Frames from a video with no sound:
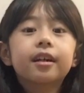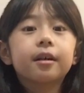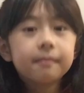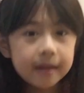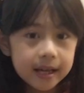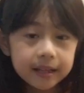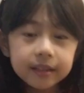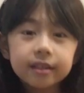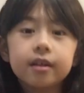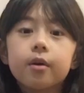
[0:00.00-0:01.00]
I
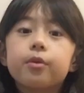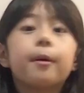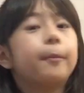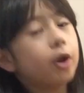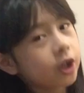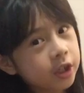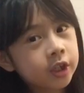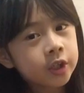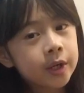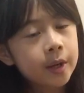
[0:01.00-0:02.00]
recommend the
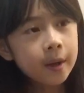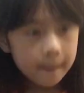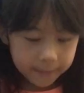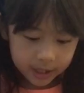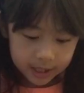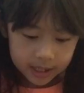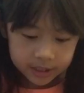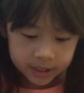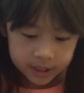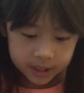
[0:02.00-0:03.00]
book
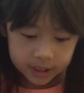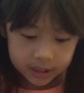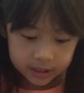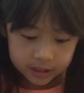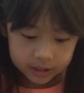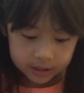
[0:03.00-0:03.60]
because